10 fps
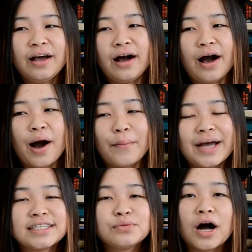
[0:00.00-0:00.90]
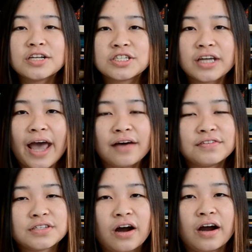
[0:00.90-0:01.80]
I did watch
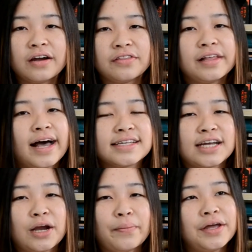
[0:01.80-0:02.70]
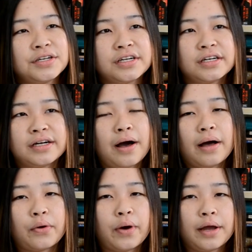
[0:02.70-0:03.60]
Avatar The Last Airbender
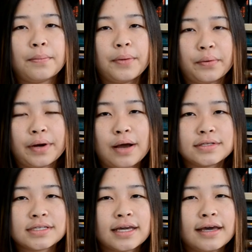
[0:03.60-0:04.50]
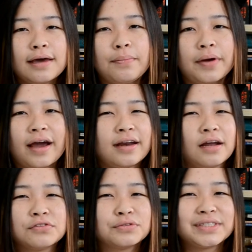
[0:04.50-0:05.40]
quite a bit when I was a kid, but I
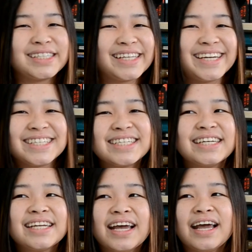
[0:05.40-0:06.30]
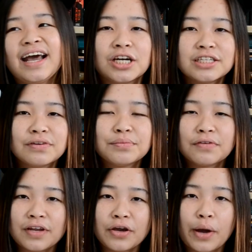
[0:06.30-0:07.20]
never really liked it. Judging from the
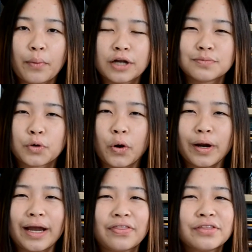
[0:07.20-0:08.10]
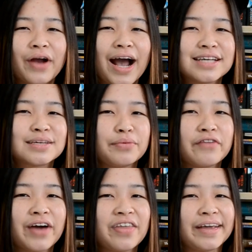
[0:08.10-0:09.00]
video I watched from Corey, I think they're asking me
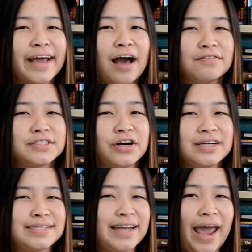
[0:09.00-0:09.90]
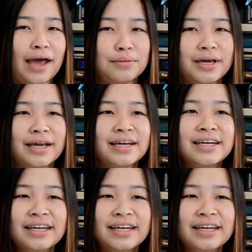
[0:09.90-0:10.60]
if I think Avatar is an anime.